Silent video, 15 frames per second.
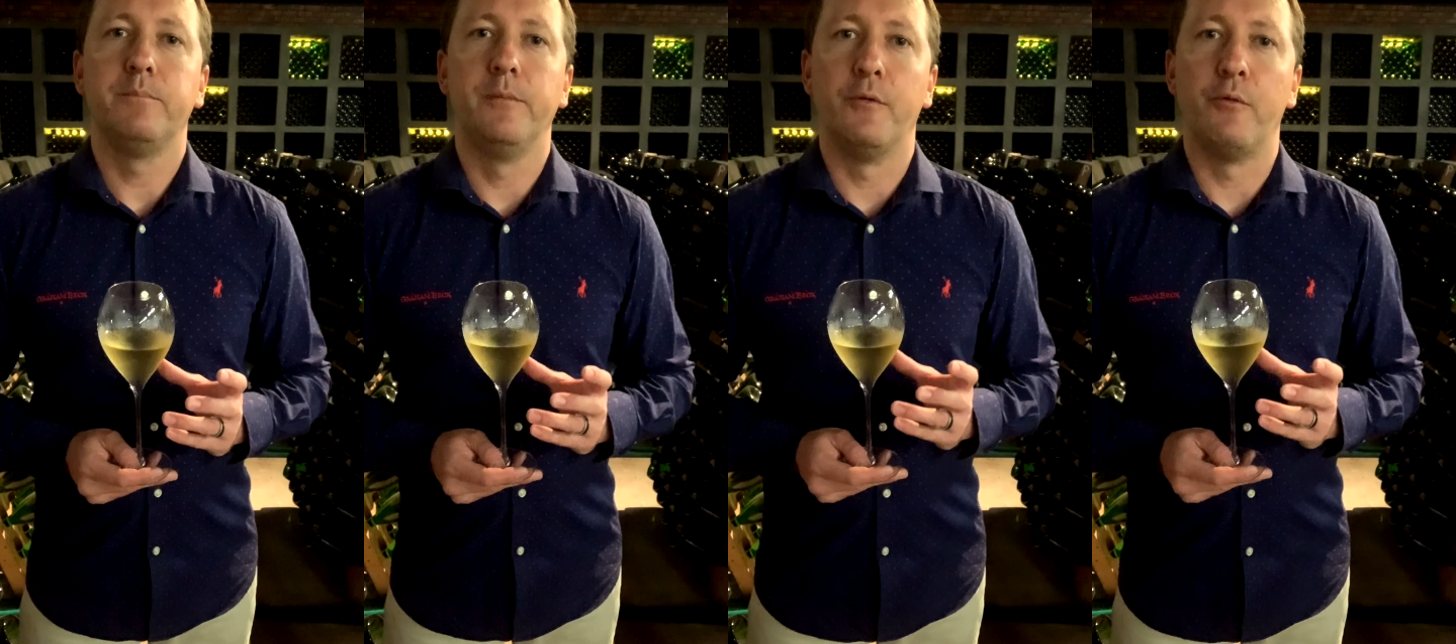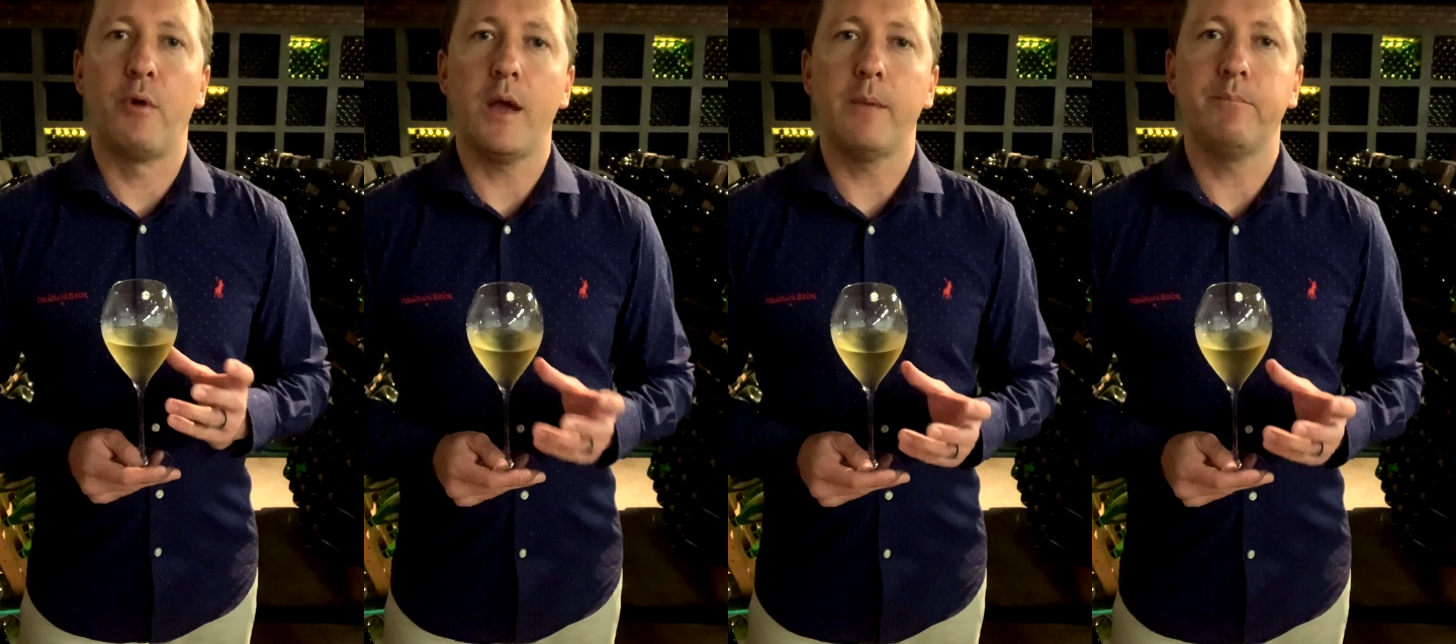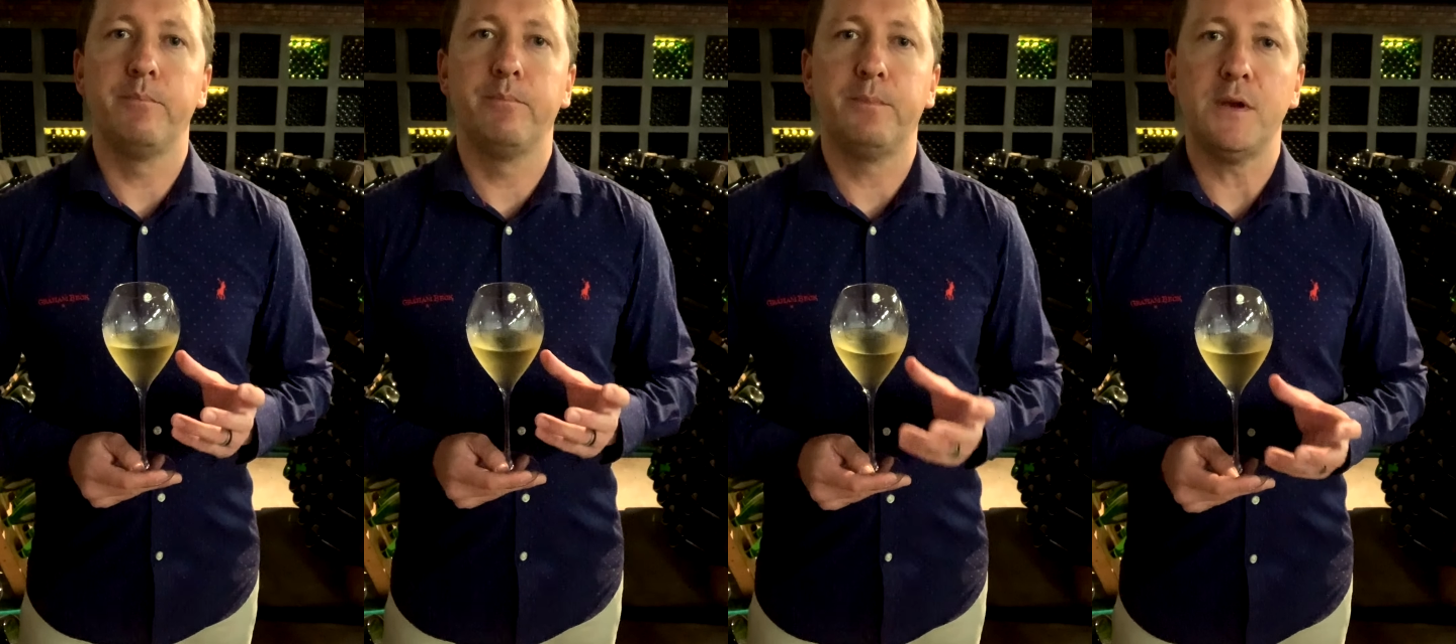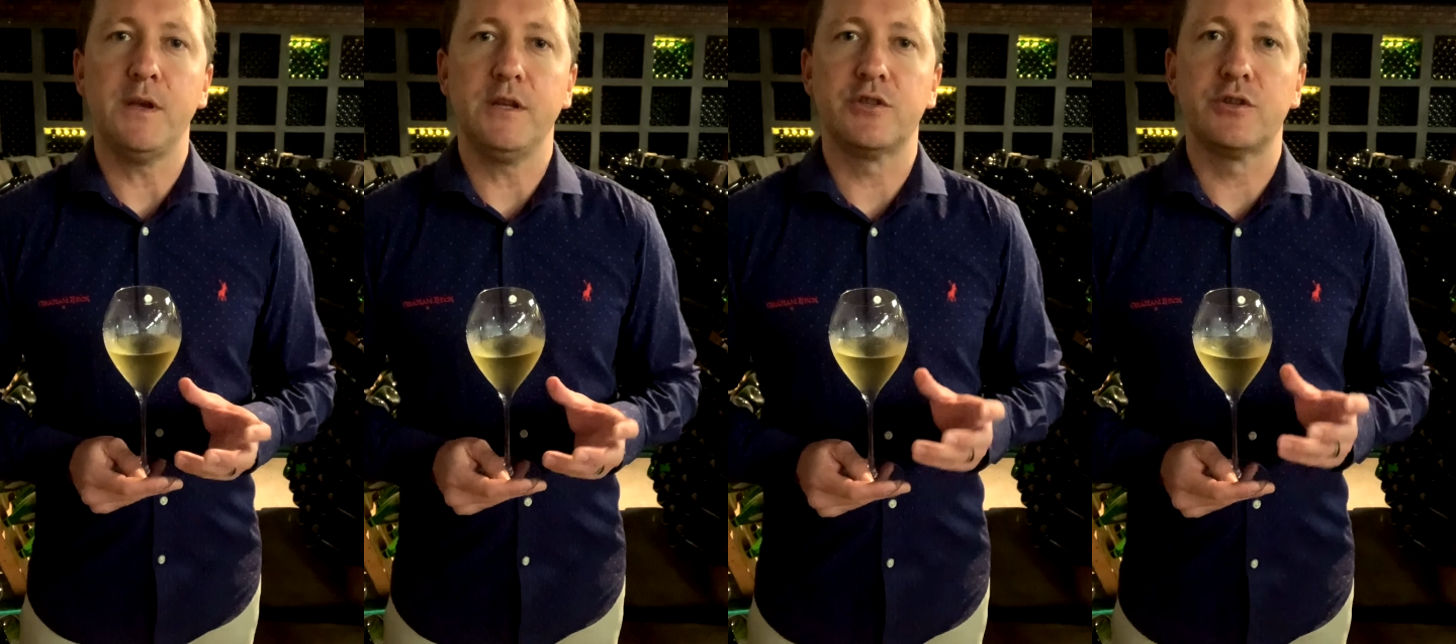ripe
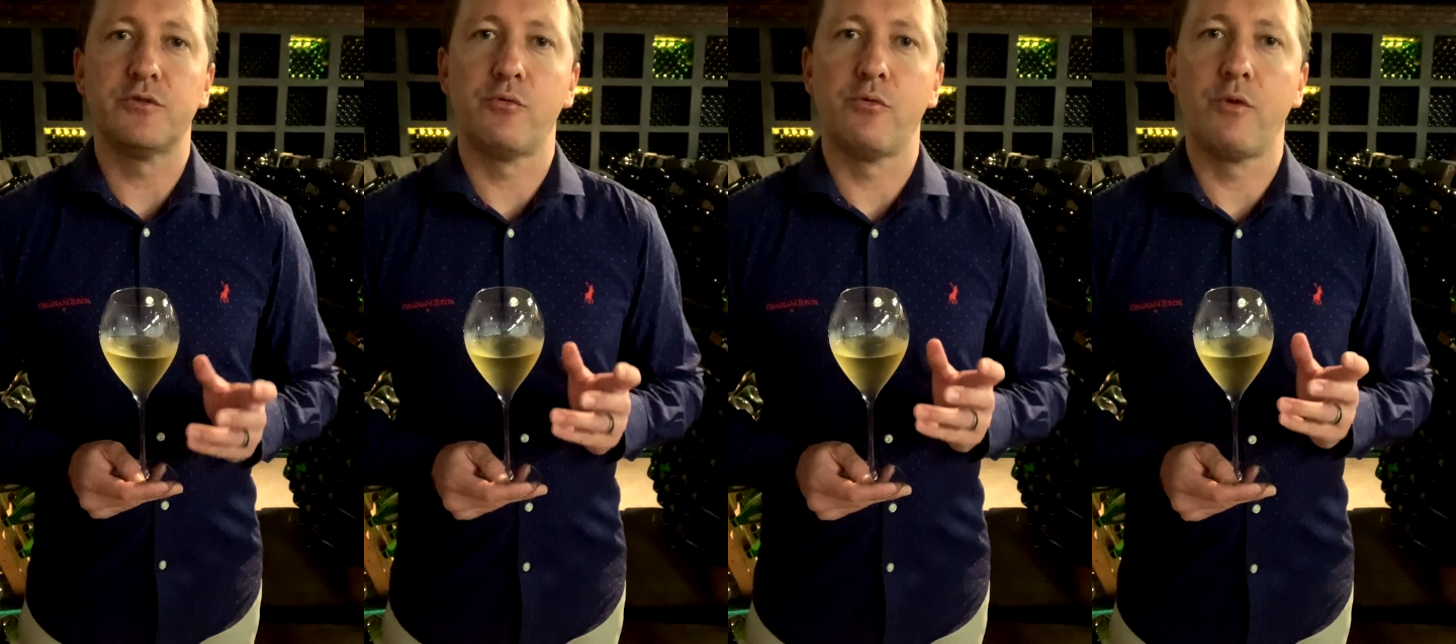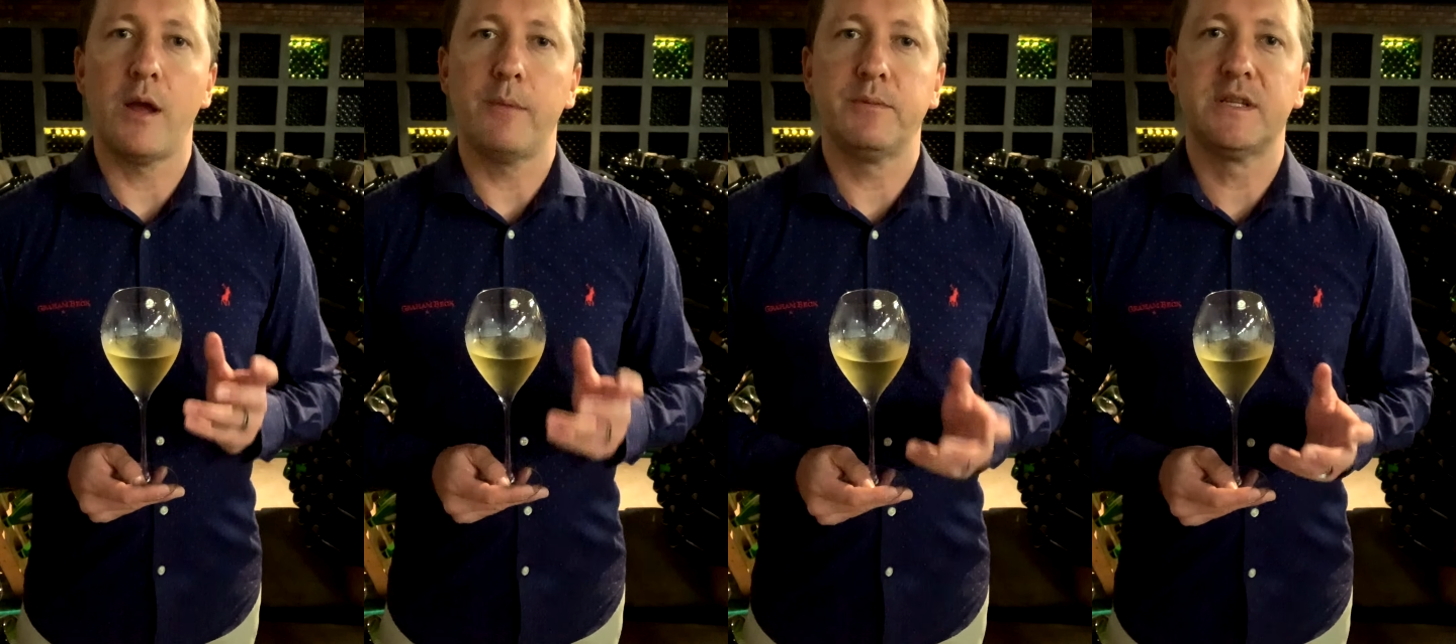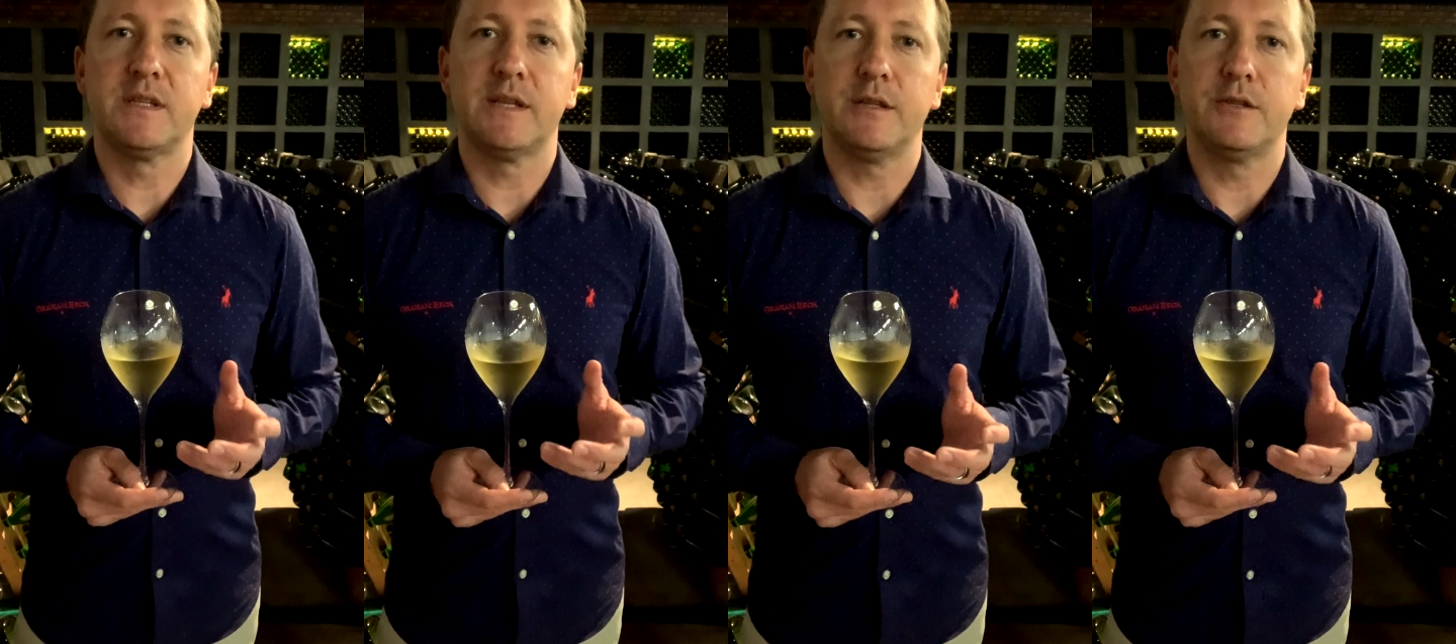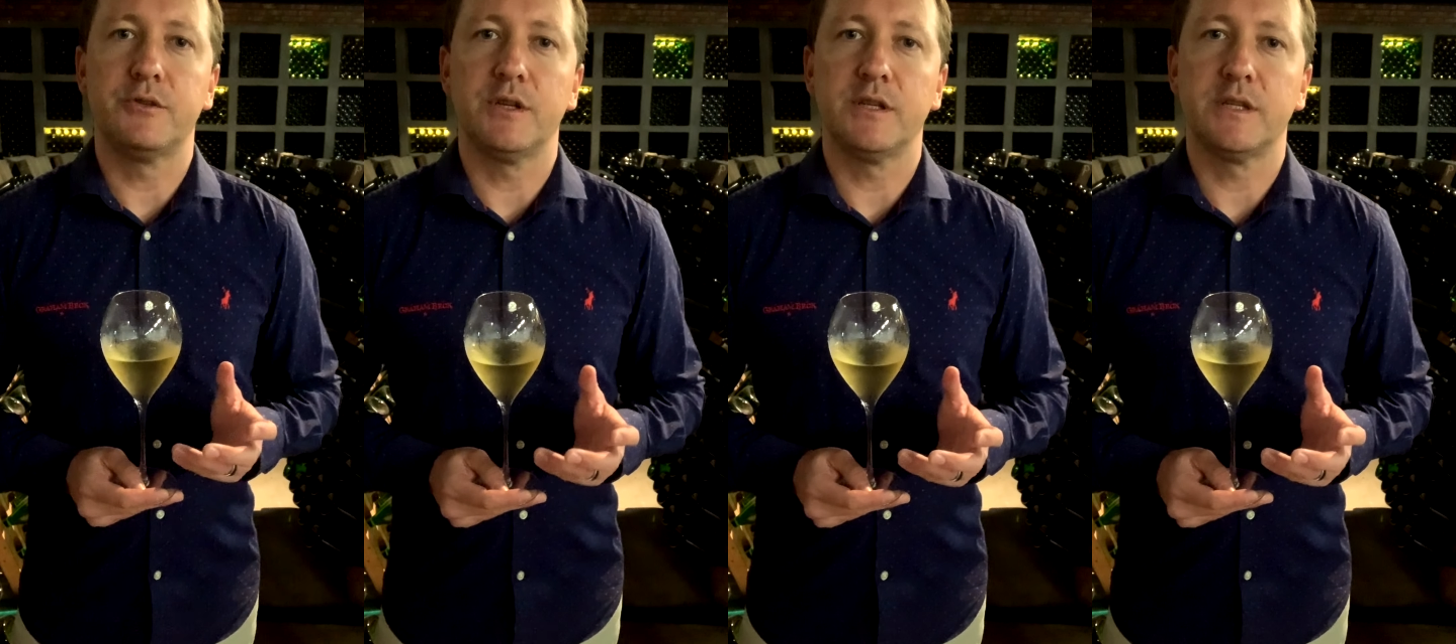peach, ripe
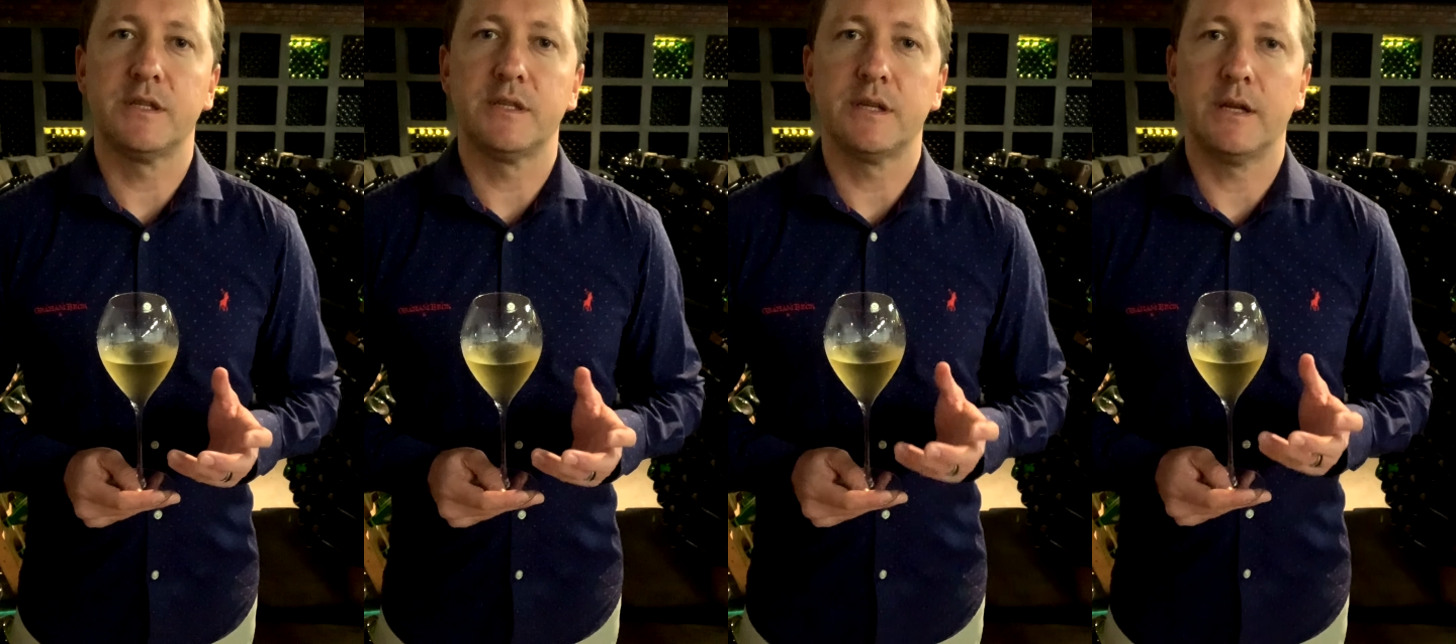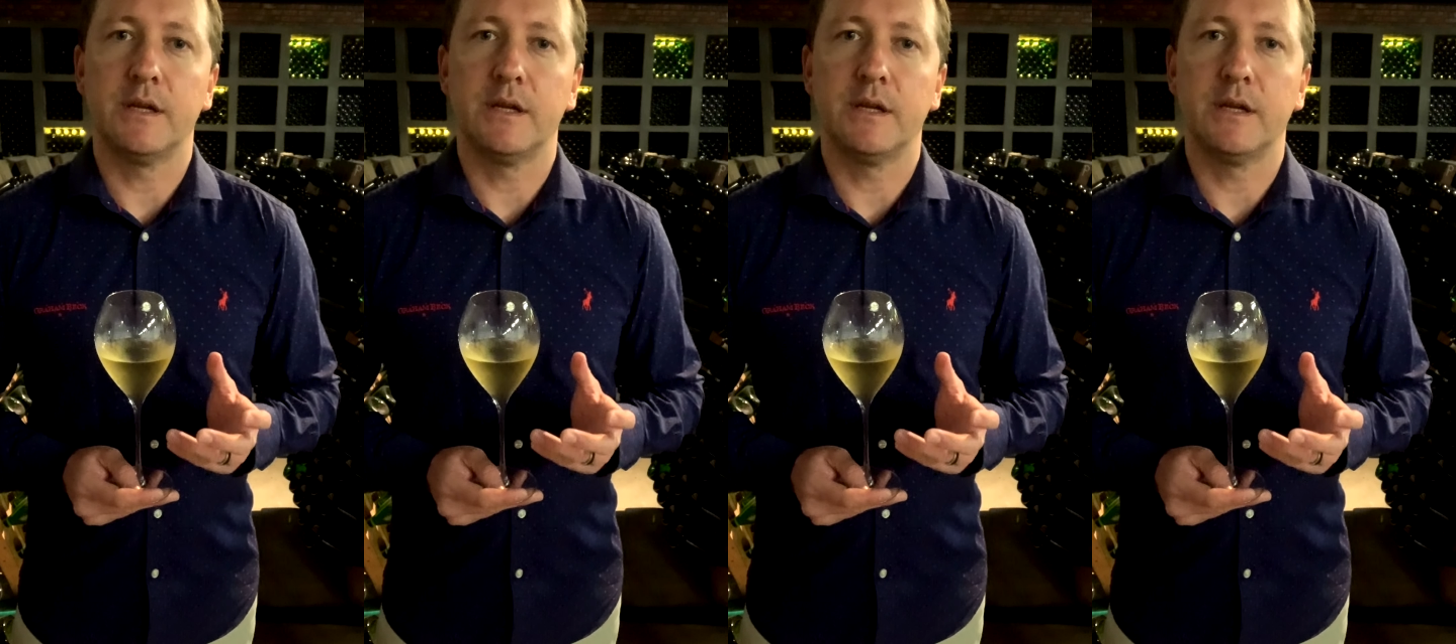citrus